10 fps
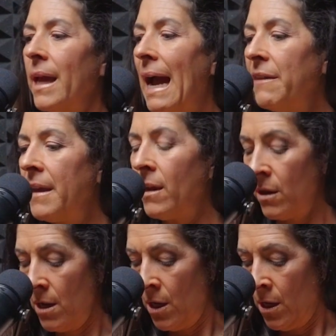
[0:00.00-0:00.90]
I think
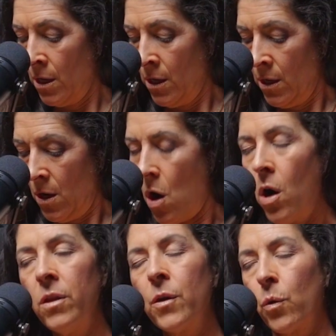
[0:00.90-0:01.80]

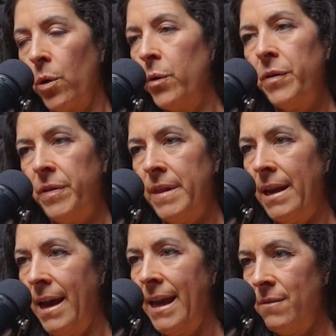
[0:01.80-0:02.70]
all the growth that
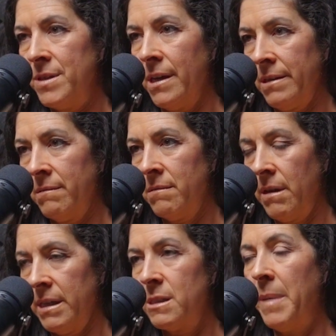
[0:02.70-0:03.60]
I have done,
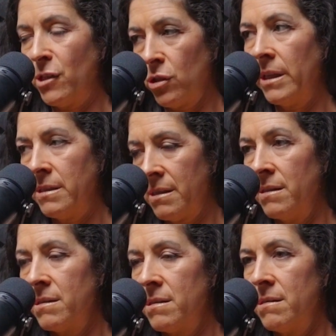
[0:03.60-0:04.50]
especially
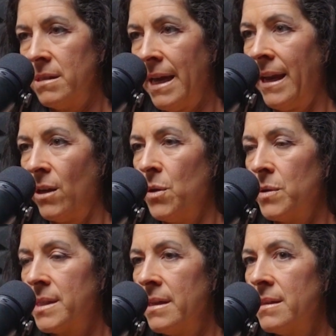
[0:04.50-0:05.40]
since the
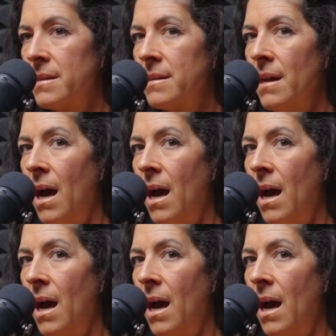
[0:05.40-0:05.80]
diagnosis,